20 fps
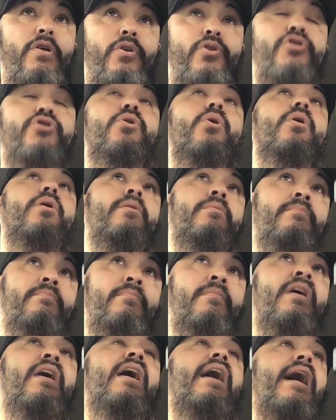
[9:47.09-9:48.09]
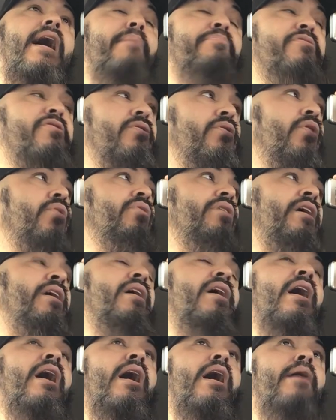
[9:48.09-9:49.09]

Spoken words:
Sure. Absolutely.